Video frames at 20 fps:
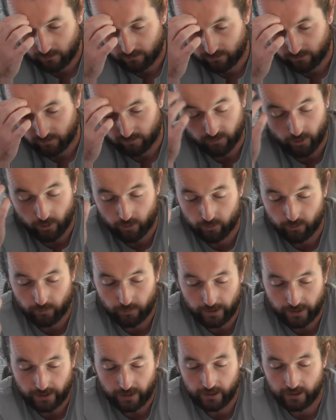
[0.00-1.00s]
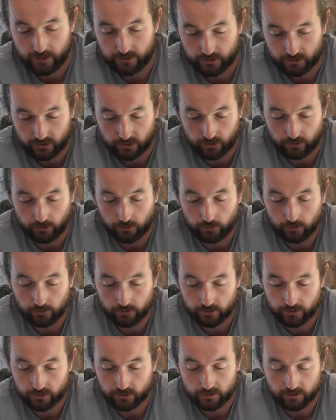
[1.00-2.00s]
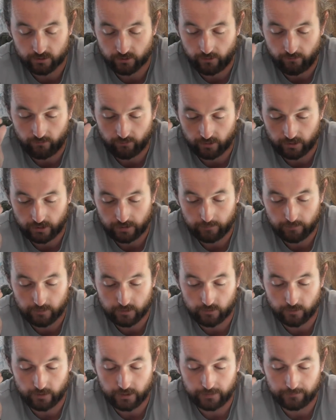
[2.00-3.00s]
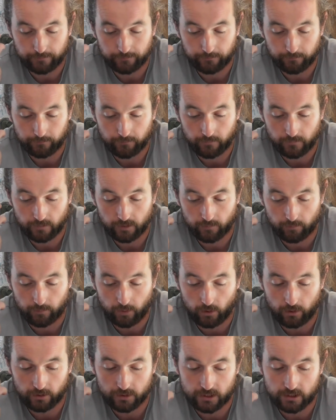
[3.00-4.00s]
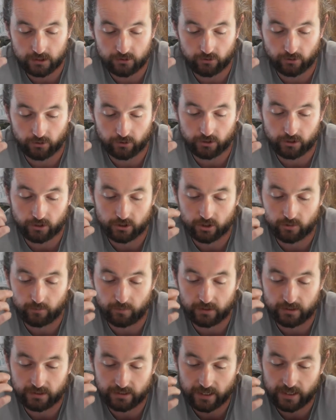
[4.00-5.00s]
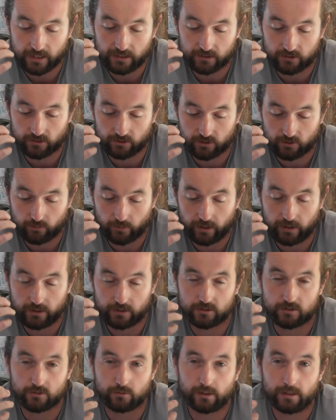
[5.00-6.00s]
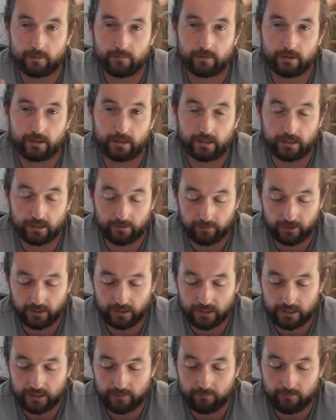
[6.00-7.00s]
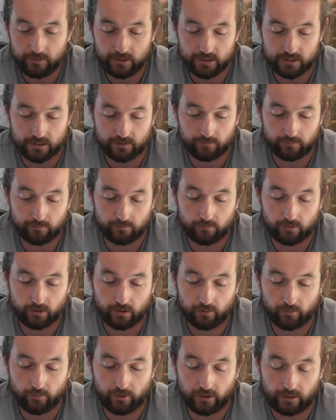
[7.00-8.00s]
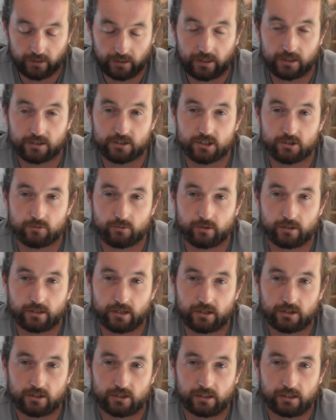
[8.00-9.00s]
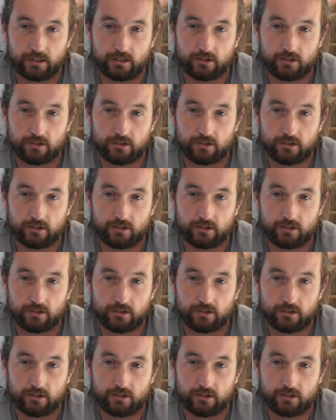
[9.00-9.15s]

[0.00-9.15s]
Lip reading: from road repairs and schools to everything in between. The policy structure should be set in such a way as to eliminate NIMBYism where it clashes with national